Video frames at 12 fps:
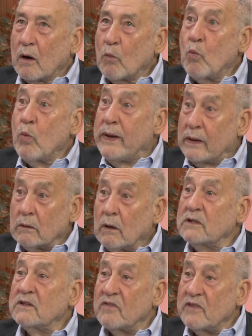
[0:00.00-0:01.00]
We had
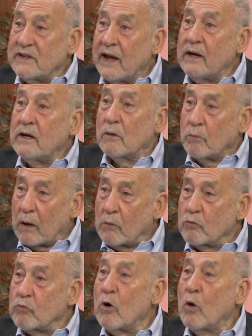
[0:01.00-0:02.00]
looked at the data
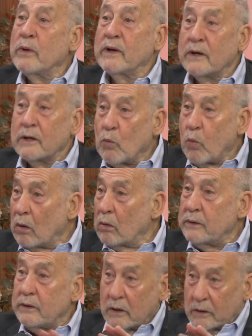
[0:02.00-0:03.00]
about growing
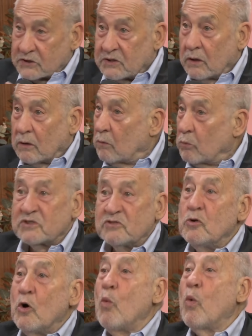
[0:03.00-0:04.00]
inequality. It still was
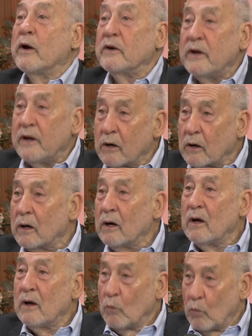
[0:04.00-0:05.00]
nowhere near
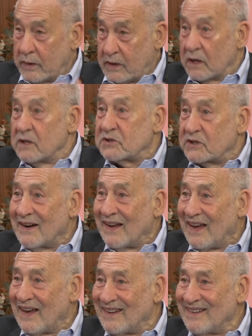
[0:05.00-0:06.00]
what it is
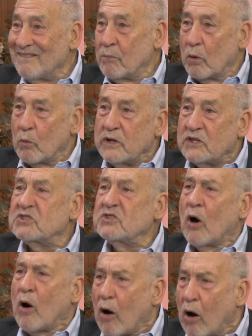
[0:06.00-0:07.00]
today, but we
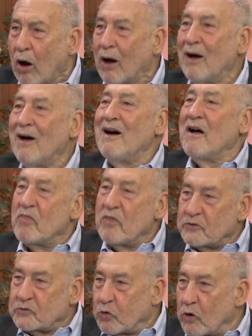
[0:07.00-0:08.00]
saw
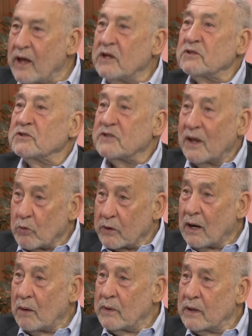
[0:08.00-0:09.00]
the trends that were
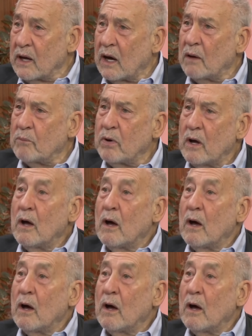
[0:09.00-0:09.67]
coming up.